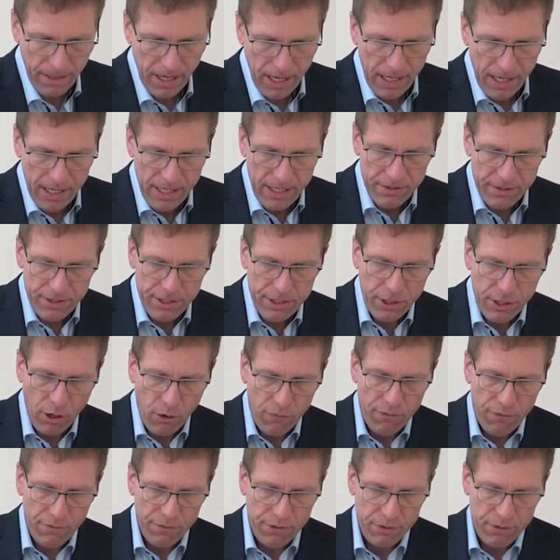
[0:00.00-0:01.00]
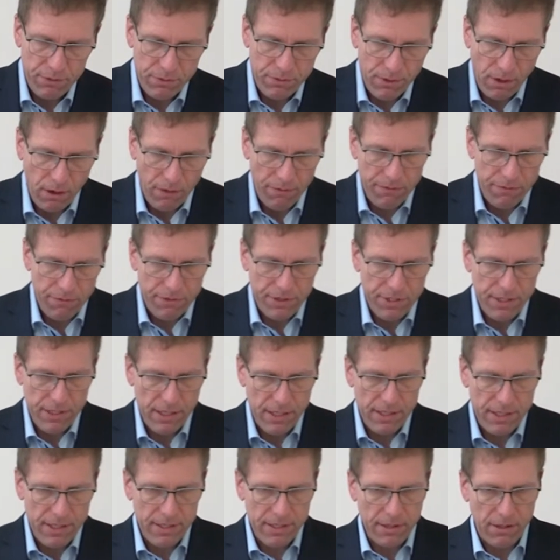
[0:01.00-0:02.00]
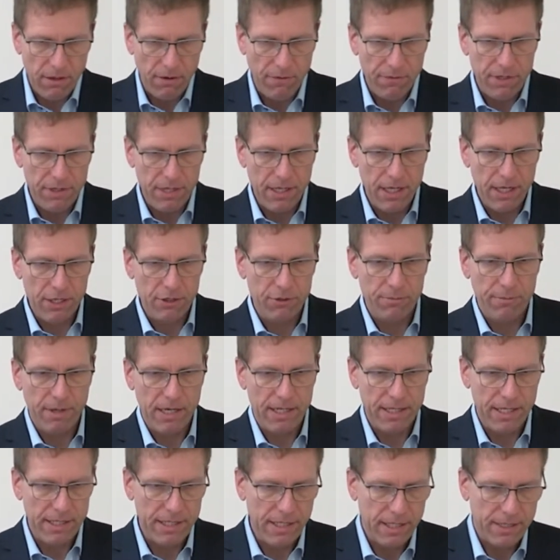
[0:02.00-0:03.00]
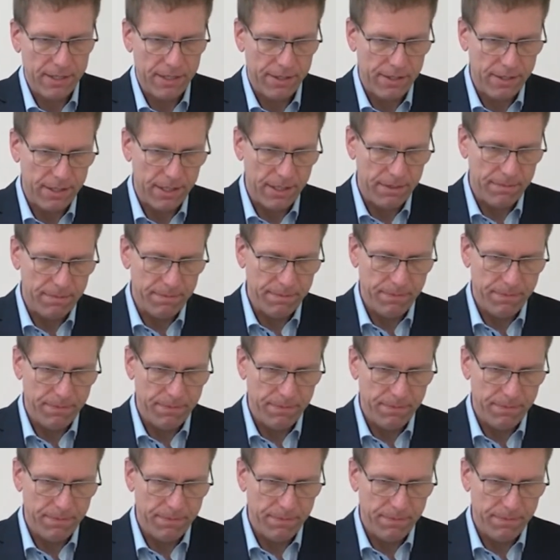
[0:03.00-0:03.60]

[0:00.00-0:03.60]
Here is an overview of the results of the electromagnetic design.